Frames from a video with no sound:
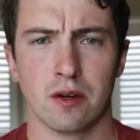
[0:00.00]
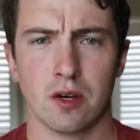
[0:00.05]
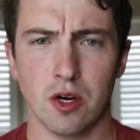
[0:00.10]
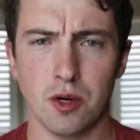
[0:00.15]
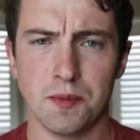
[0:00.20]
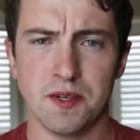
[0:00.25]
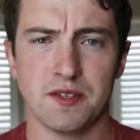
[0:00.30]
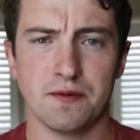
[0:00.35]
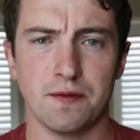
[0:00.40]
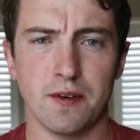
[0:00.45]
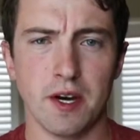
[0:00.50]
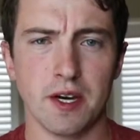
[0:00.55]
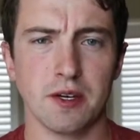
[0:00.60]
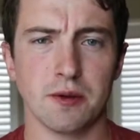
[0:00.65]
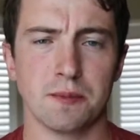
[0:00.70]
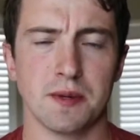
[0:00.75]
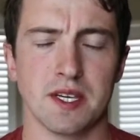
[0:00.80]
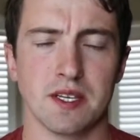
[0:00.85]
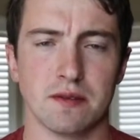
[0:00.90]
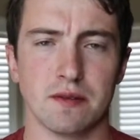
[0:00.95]
Colby's
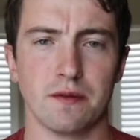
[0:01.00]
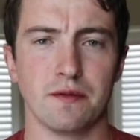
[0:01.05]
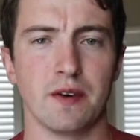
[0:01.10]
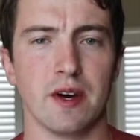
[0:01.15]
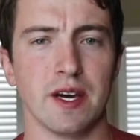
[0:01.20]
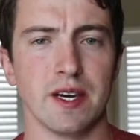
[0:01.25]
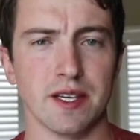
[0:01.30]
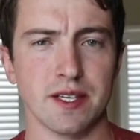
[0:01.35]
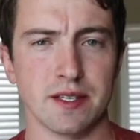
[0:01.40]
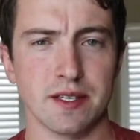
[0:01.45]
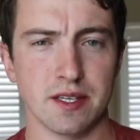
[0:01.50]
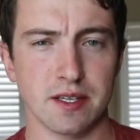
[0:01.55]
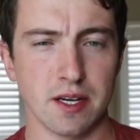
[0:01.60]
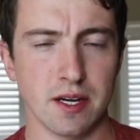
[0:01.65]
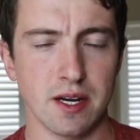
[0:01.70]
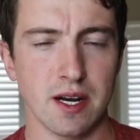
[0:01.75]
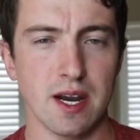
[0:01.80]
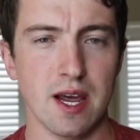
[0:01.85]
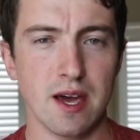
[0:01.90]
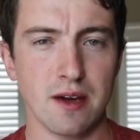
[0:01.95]
final piece of advice: to
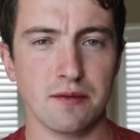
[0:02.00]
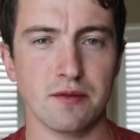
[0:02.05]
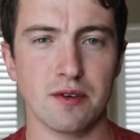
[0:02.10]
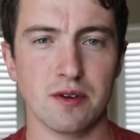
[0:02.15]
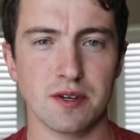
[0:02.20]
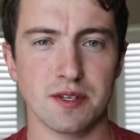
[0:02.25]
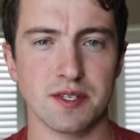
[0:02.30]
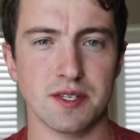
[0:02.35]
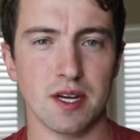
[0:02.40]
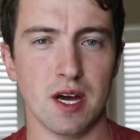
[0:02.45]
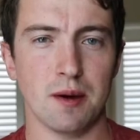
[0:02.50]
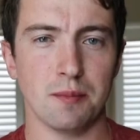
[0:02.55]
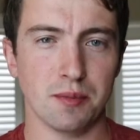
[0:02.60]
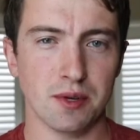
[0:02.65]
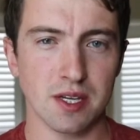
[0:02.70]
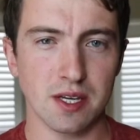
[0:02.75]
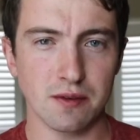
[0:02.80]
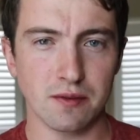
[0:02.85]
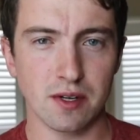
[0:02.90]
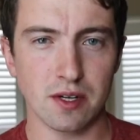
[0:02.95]
never stop
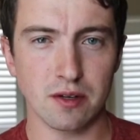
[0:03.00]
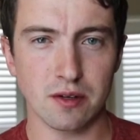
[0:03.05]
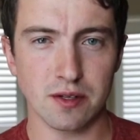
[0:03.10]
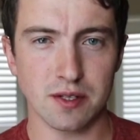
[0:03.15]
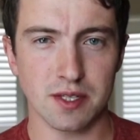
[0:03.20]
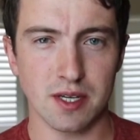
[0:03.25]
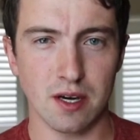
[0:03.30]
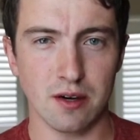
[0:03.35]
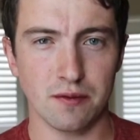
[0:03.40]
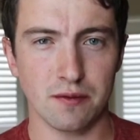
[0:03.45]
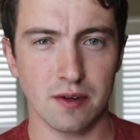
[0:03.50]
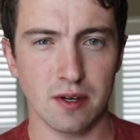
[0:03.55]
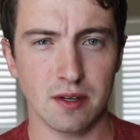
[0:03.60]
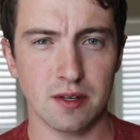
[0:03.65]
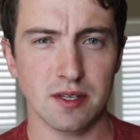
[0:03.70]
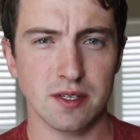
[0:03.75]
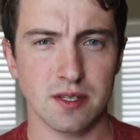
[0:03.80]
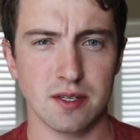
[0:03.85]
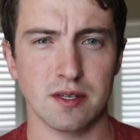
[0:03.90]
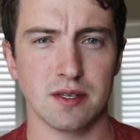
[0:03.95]
believing in yourself.
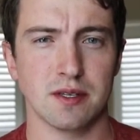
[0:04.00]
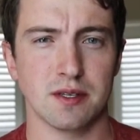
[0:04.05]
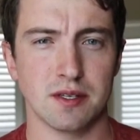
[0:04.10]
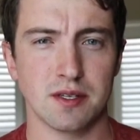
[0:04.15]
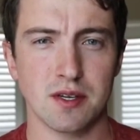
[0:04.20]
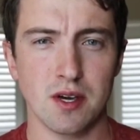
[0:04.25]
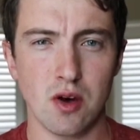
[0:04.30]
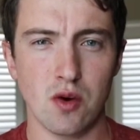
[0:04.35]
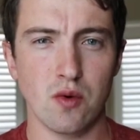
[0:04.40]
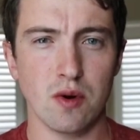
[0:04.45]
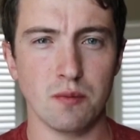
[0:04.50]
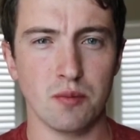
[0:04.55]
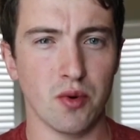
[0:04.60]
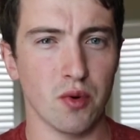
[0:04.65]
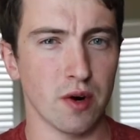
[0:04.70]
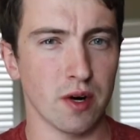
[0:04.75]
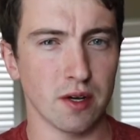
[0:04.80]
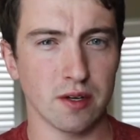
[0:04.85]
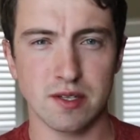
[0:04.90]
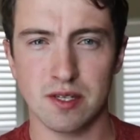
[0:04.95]
And this is so
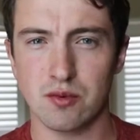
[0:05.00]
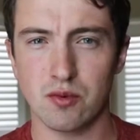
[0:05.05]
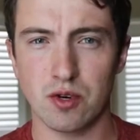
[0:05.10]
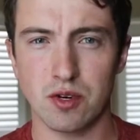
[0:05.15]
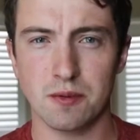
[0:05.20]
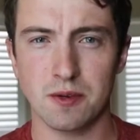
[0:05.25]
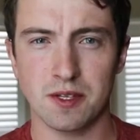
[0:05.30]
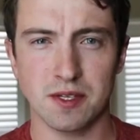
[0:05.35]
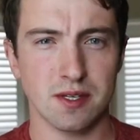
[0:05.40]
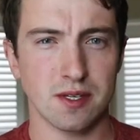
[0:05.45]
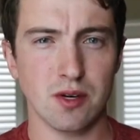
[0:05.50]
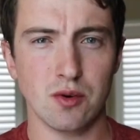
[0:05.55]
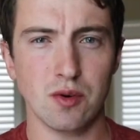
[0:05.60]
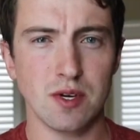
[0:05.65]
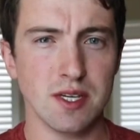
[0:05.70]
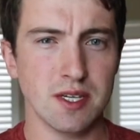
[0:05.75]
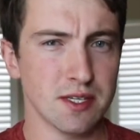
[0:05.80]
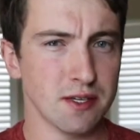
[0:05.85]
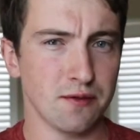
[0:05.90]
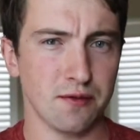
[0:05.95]
important, because it would have been so
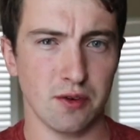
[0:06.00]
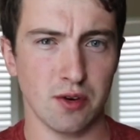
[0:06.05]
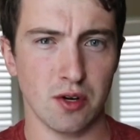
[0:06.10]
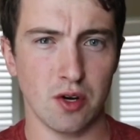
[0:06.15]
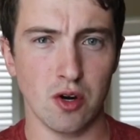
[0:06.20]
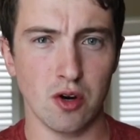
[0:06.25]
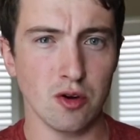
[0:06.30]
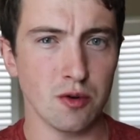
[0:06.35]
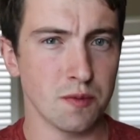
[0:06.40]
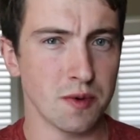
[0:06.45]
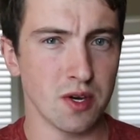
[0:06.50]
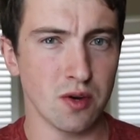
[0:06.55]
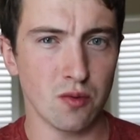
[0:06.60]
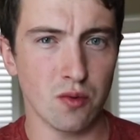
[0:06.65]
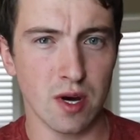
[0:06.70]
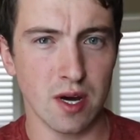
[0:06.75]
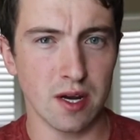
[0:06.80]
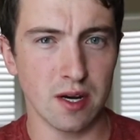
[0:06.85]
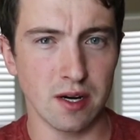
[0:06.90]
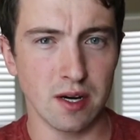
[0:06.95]
easy for Colby
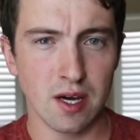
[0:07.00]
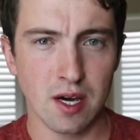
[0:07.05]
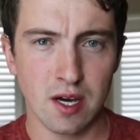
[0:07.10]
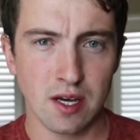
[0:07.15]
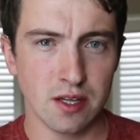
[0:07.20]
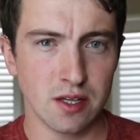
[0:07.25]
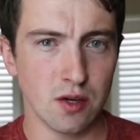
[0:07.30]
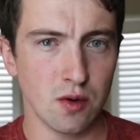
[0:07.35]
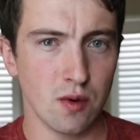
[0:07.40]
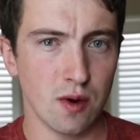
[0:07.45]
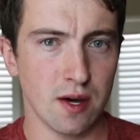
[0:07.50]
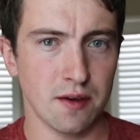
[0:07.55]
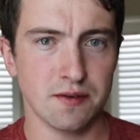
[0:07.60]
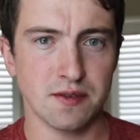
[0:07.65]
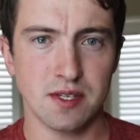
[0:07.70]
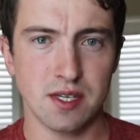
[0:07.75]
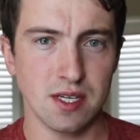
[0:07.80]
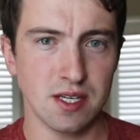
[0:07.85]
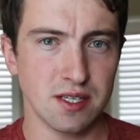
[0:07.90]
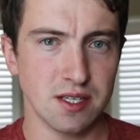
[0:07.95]
when the
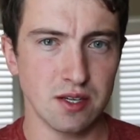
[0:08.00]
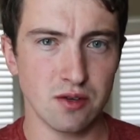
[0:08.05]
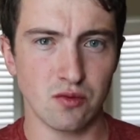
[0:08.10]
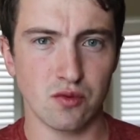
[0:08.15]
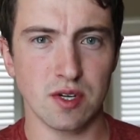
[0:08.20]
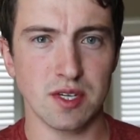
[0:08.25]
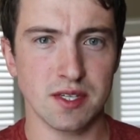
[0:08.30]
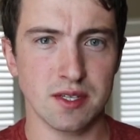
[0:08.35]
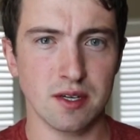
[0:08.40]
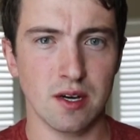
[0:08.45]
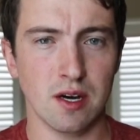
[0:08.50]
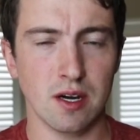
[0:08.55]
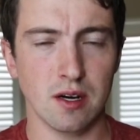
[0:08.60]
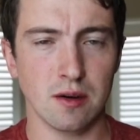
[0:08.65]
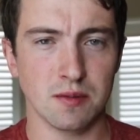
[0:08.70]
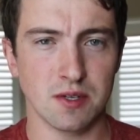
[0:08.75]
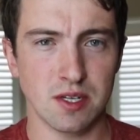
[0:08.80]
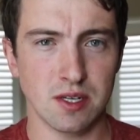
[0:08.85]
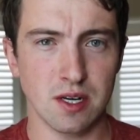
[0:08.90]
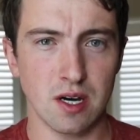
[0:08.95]
UFC didn't re-sign
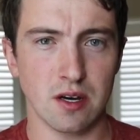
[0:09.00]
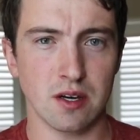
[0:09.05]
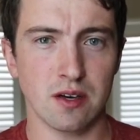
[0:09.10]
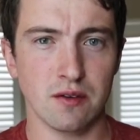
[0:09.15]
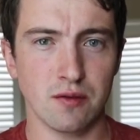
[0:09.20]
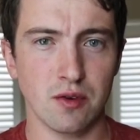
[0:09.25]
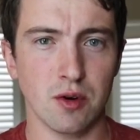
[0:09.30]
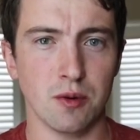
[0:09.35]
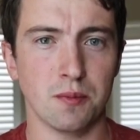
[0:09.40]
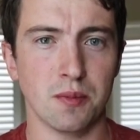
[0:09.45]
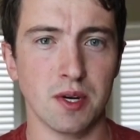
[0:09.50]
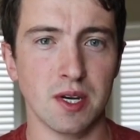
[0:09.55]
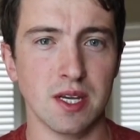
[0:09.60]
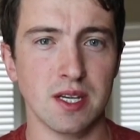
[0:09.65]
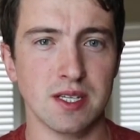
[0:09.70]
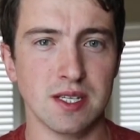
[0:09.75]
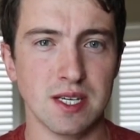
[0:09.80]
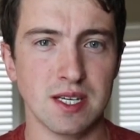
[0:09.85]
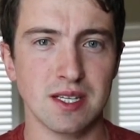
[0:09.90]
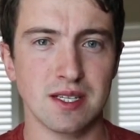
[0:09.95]
him to not give up, but he
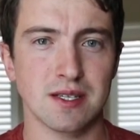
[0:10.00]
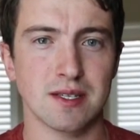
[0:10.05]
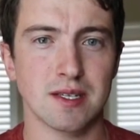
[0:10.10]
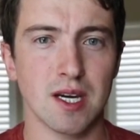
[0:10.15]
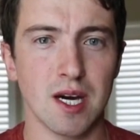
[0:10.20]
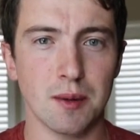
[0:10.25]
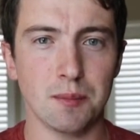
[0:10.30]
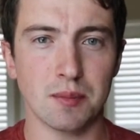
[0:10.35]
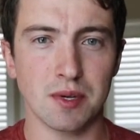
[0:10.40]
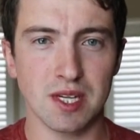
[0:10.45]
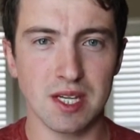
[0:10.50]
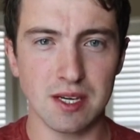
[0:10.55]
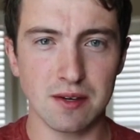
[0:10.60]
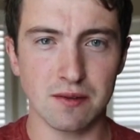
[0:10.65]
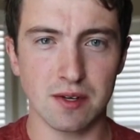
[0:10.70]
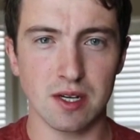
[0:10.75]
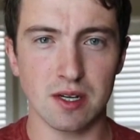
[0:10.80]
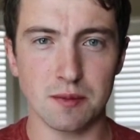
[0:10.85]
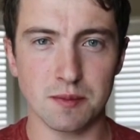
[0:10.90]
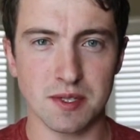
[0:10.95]
didn't stop
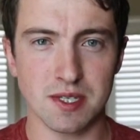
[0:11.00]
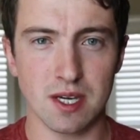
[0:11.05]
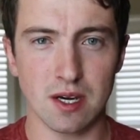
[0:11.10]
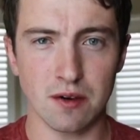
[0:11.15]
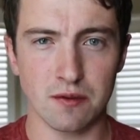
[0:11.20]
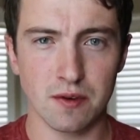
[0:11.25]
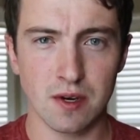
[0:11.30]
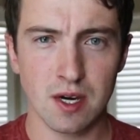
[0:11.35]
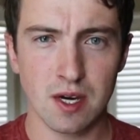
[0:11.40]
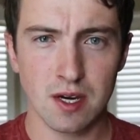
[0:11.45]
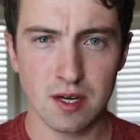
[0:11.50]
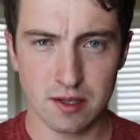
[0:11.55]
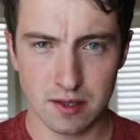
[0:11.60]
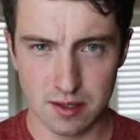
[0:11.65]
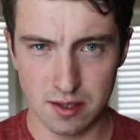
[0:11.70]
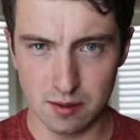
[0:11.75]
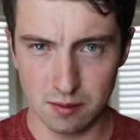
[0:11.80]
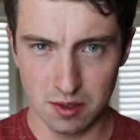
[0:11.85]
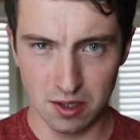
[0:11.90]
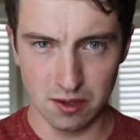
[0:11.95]
believing in himself.
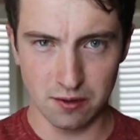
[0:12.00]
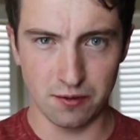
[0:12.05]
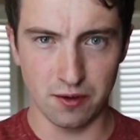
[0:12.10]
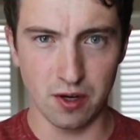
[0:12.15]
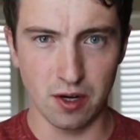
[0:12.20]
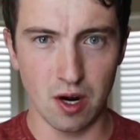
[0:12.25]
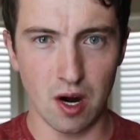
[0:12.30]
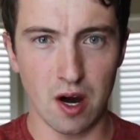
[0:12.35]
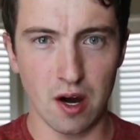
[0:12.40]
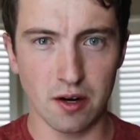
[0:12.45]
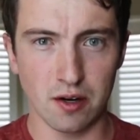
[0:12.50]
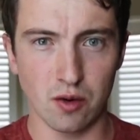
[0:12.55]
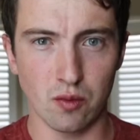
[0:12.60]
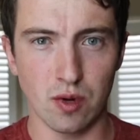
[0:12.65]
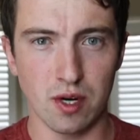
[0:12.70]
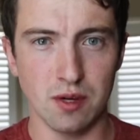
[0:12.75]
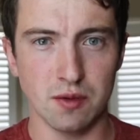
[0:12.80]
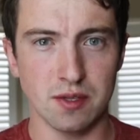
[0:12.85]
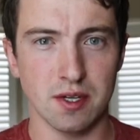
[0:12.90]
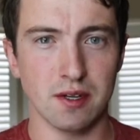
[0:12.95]
Similarly for Connor,
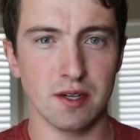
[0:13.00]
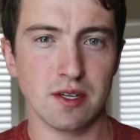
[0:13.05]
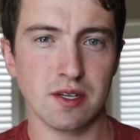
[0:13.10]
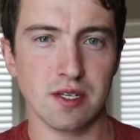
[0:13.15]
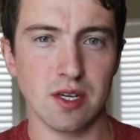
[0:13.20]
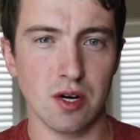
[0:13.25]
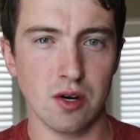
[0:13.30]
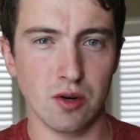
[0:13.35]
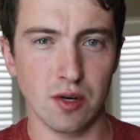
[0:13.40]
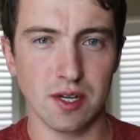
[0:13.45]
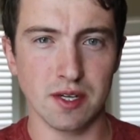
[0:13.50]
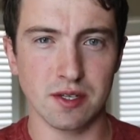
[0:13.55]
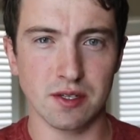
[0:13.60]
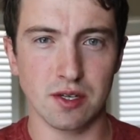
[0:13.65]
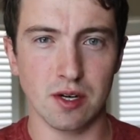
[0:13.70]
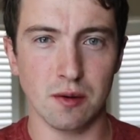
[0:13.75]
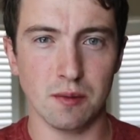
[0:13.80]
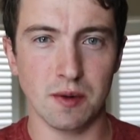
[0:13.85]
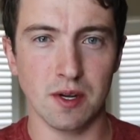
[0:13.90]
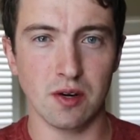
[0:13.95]
when he was on the dole in
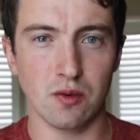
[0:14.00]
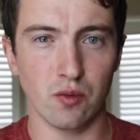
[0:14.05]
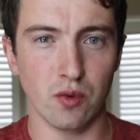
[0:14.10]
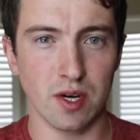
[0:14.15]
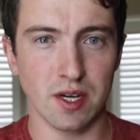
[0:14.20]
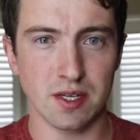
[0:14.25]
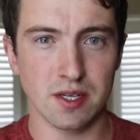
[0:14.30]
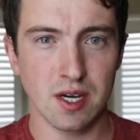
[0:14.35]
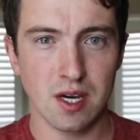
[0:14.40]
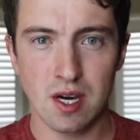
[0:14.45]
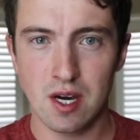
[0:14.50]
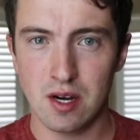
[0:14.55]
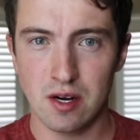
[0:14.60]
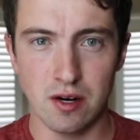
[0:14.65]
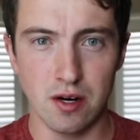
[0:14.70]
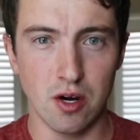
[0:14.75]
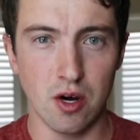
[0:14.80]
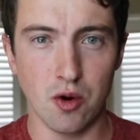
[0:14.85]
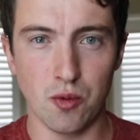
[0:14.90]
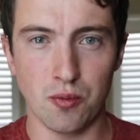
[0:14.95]
Dublin with
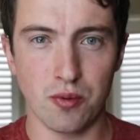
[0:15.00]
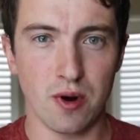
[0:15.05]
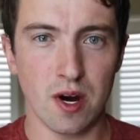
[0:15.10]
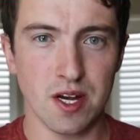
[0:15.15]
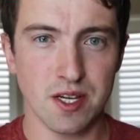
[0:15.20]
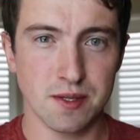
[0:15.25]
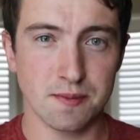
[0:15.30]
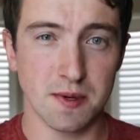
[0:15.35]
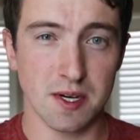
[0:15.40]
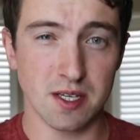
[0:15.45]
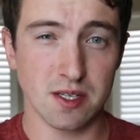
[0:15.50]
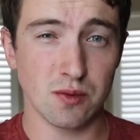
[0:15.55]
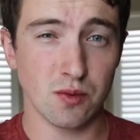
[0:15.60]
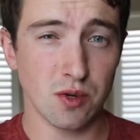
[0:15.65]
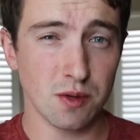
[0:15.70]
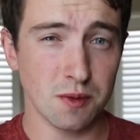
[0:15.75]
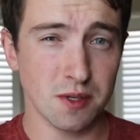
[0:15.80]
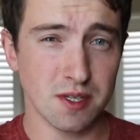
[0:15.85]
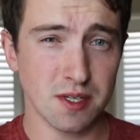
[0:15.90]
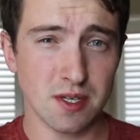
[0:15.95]
no prospects, it
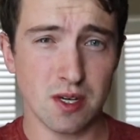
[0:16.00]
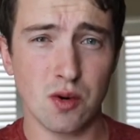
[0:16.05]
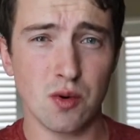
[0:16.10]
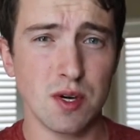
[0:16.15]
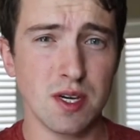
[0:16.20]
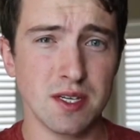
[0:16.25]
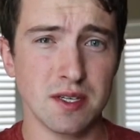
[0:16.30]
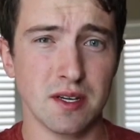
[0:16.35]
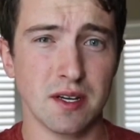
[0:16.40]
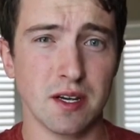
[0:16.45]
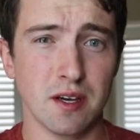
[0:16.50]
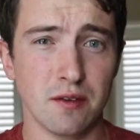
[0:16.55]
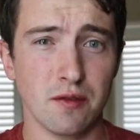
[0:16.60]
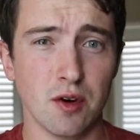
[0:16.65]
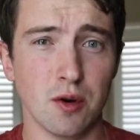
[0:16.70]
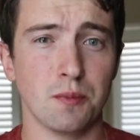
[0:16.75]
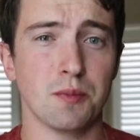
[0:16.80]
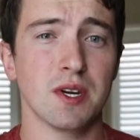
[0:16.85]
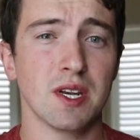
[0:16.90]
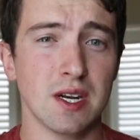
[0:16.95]
would have been so easy to give
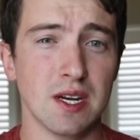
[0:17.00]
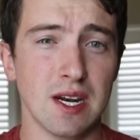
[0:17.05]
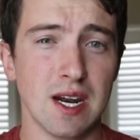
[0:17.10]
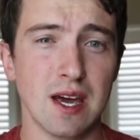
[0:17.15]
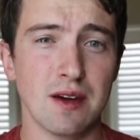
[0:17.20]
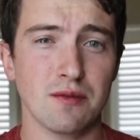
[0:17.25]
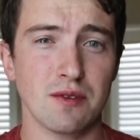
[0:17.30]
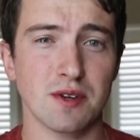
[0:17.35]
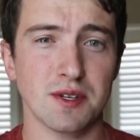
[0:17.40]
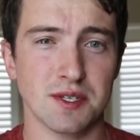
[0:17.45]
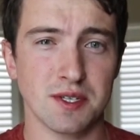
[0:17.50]
up, but he never